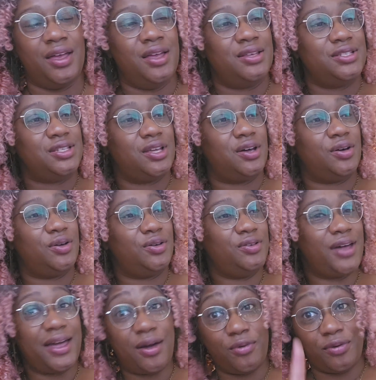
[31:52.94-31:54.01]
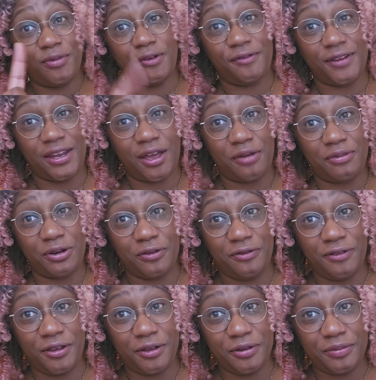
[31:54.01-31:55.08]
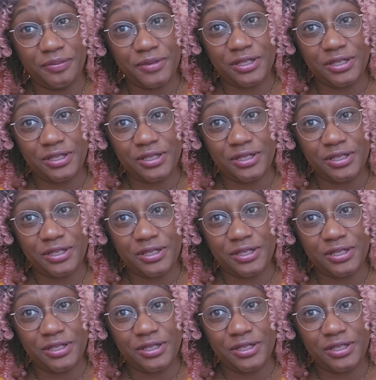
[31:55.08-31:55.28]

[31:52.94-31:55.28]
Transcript: So, I got one more video I'm going to film.